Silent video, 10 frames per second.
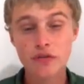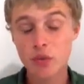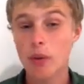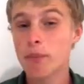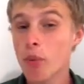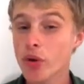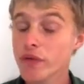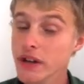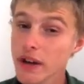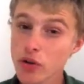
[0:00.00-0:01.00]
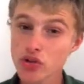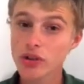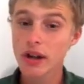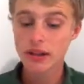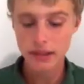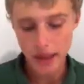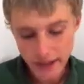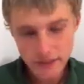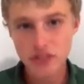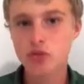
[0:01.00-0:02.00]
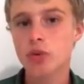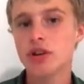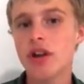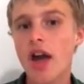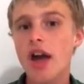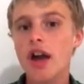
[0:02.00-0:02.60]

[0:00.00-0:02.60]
if you want more videos like this one,